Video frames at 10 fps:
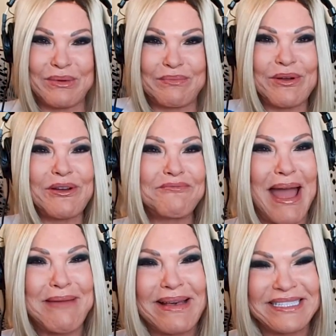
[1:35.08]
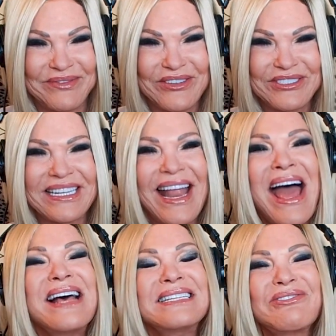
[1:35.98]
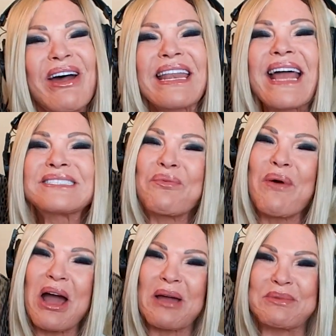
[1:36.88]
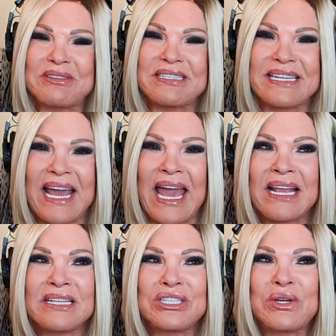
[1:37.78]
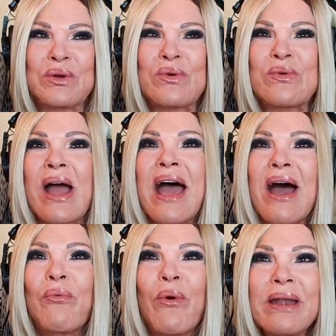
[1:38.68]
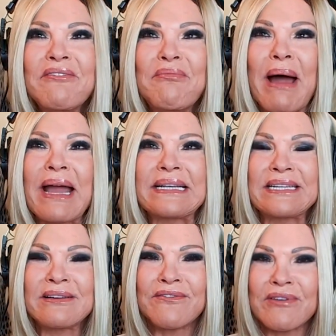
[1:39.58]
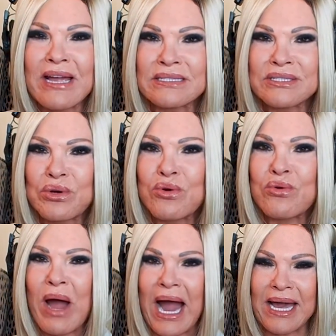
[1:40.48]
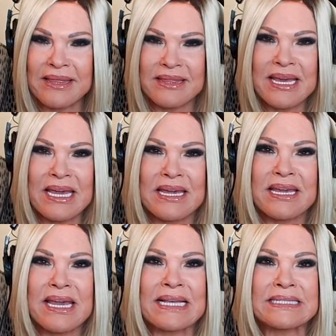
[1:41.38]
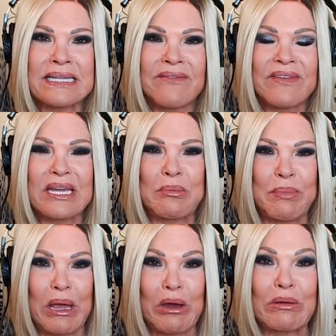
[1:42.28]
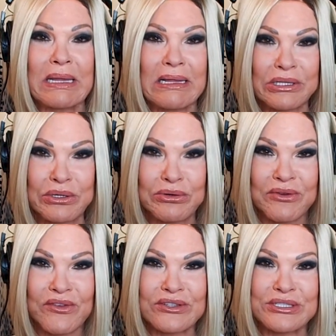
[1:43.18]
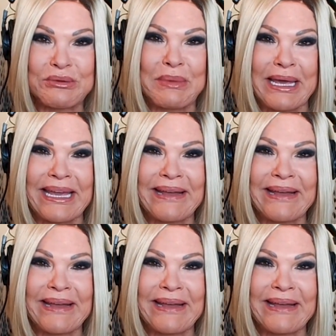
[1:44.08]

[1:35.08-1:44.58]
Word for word: improve my best version. So I'd like to welcome you today to one of my dear friends who I think is living in a parallel universe to me.